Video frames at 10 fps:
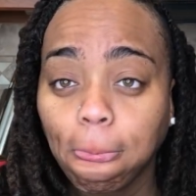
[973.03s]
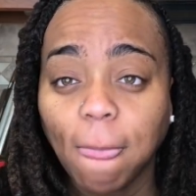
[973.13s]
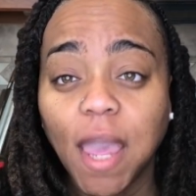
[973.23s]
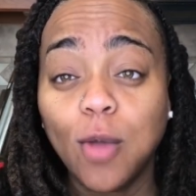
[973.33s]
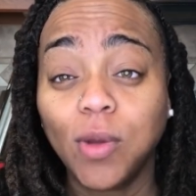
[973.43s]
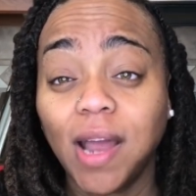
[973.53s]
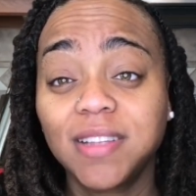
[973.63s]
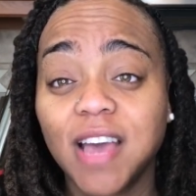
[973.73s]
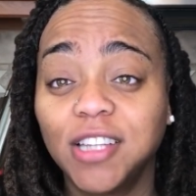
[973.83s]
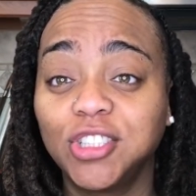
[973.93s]
And what I
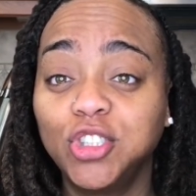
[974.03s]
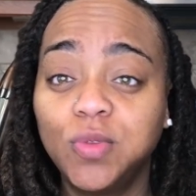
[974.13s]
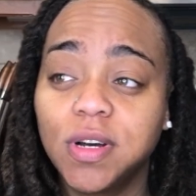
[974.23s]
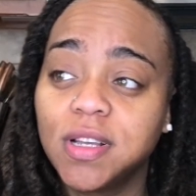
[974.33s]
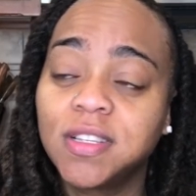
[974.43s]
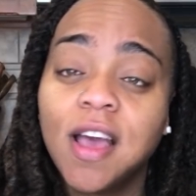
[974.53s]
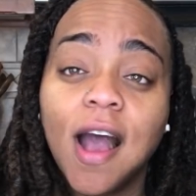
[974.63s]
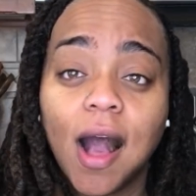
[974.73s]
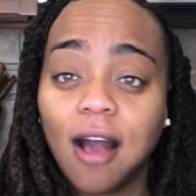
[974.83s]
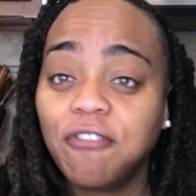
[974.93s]
decided to do was
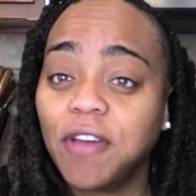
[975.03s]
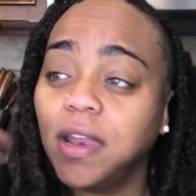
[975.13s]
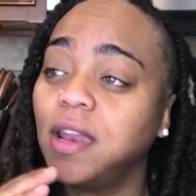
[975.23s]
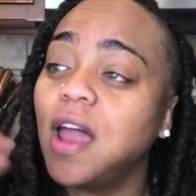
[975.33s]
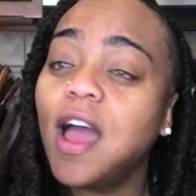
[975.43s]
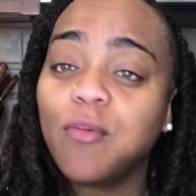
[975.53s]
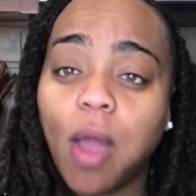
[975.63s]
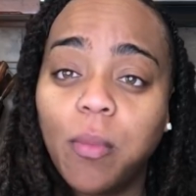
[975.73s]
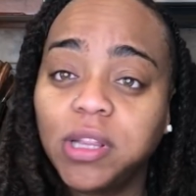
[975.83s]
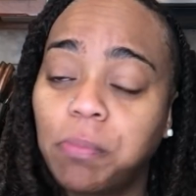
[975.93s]
I fell in line
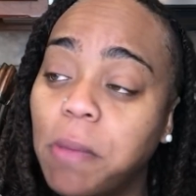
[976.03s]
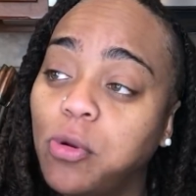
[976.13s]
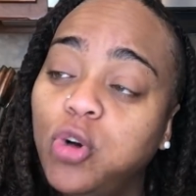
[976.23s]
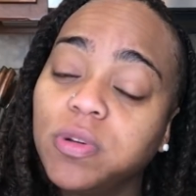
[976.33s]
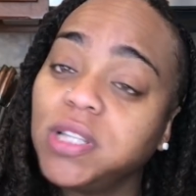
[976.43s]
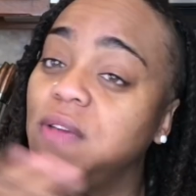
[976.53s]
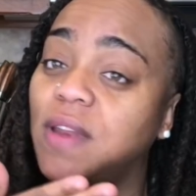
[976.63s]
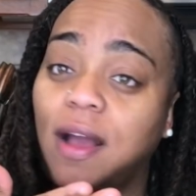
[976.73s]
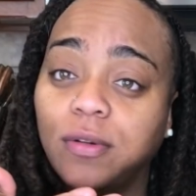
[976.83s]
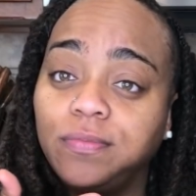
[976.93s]
right with the people who was leaving
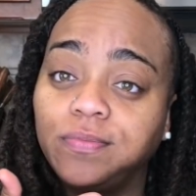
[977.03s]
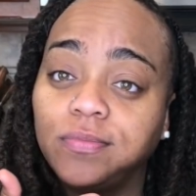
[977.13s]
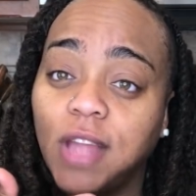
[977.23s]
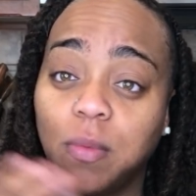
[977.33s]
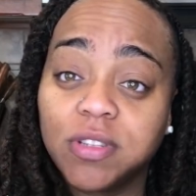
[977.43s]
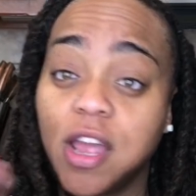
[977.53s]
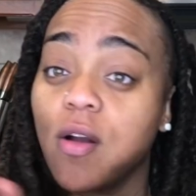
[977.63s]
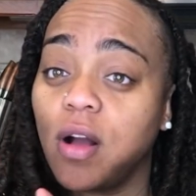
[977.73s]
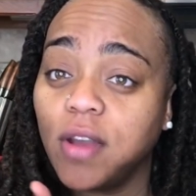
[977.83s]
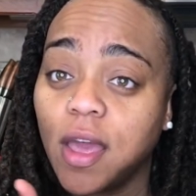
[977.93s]
out that was there
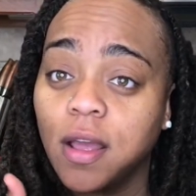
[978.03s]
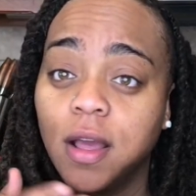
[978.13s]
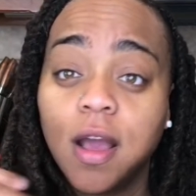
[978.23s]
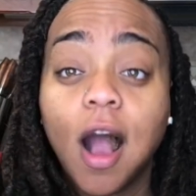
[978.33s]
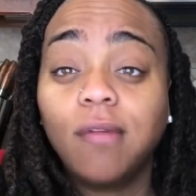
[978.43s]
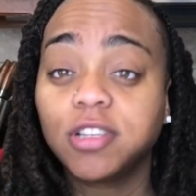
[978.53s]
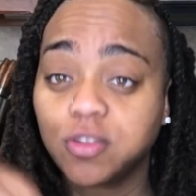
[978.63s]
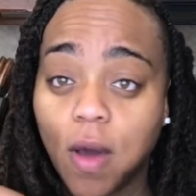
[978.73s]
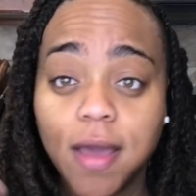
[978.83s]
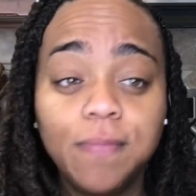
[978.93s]
all day. I would
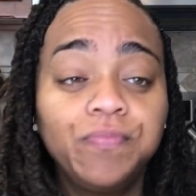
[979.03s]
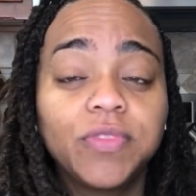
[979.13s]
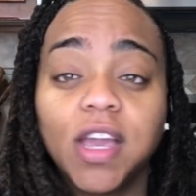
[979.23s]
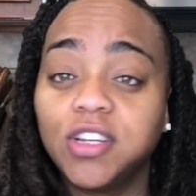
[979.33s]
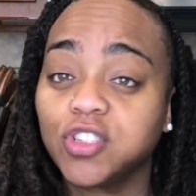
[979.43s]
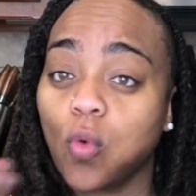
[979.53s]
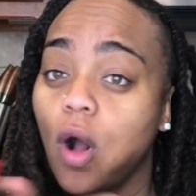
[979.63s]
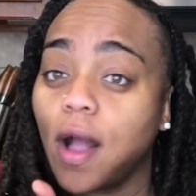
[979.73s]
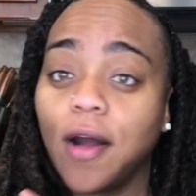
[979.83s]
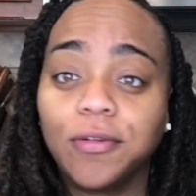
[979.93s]
swipe and just
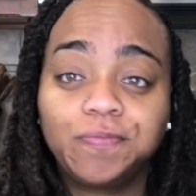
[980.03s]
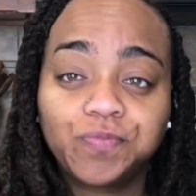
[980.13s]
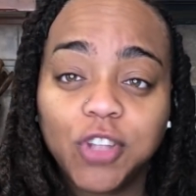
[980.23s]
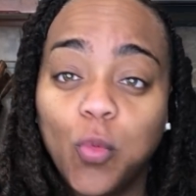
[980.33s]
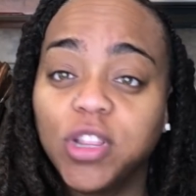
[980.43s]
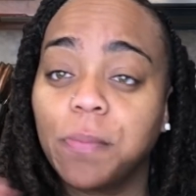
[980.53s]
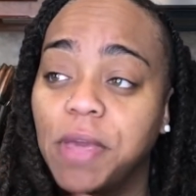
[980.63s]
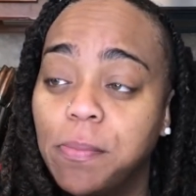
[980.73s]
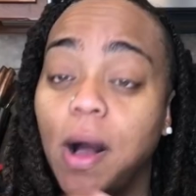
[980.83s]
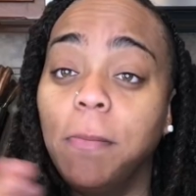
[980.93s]
walk out with the
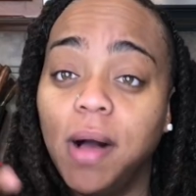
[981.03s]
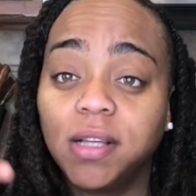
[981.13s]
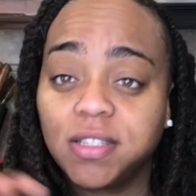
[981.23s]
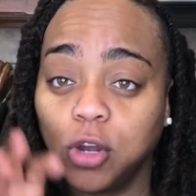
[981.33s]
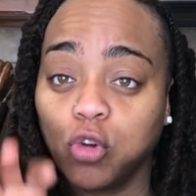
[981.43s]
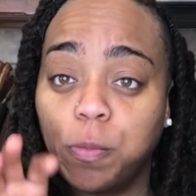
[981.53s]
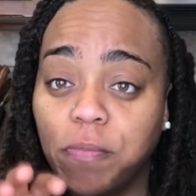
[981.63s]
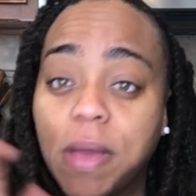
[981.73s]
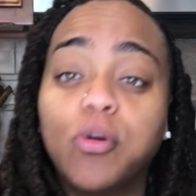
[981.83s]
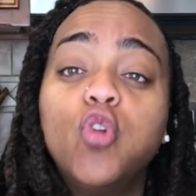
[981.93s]
people amongst the group of
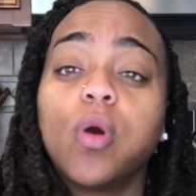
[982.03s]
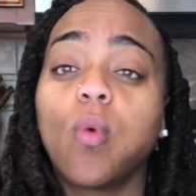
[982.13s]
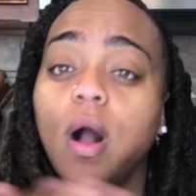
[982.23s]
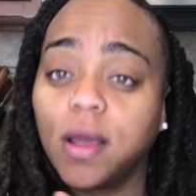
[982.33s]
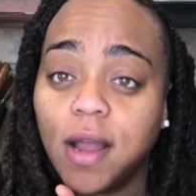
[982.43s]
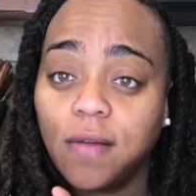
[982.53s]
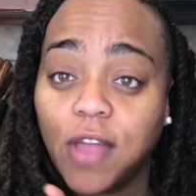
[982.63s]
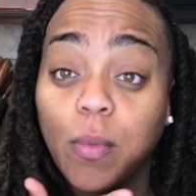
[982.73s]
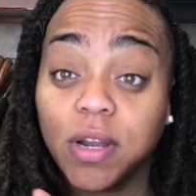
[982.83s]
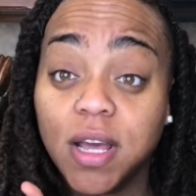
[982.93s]
people who were walking out
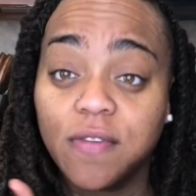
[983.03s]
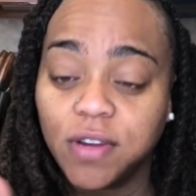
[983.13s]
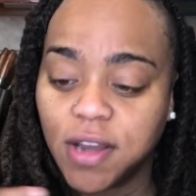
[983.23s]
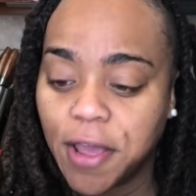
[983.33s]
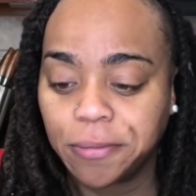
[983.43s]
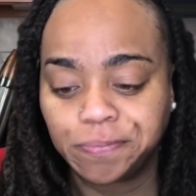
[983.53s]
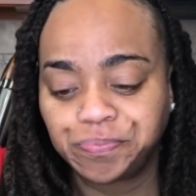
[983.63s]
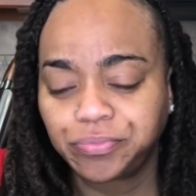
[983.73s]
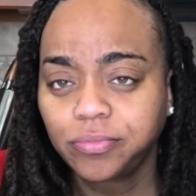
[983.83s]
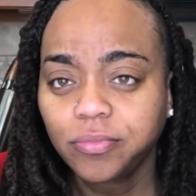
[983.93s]
that were done for the day.
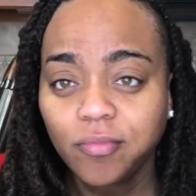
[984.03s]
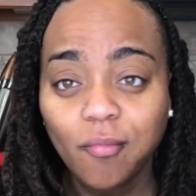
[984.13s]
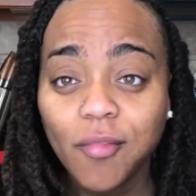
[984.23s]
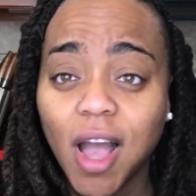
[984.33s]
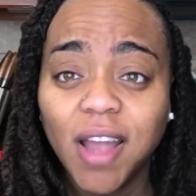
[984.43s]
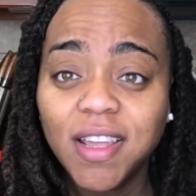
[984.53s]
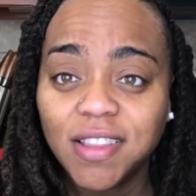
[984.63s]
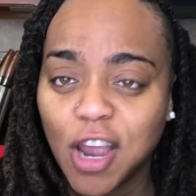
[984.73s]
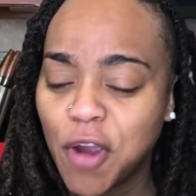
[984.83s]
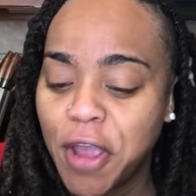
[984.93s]
I did
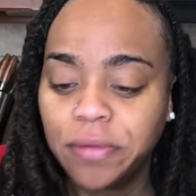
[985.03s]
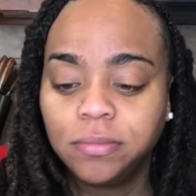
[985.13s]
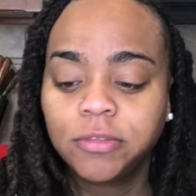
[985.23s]
that, right?